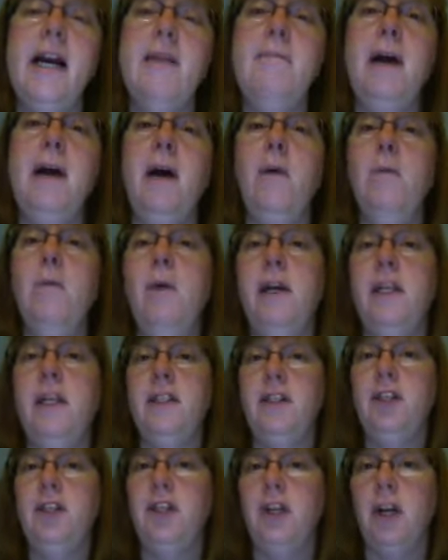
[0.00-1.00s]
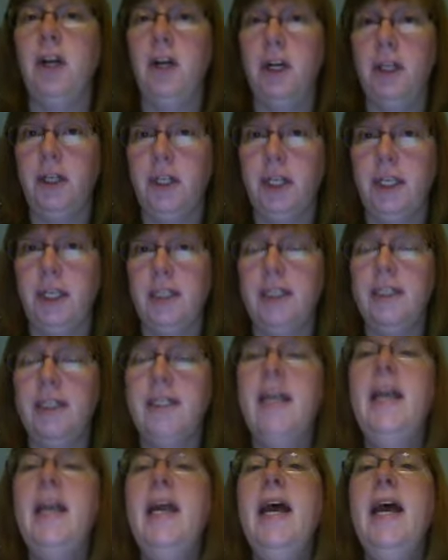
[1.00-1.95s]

about what its charge is.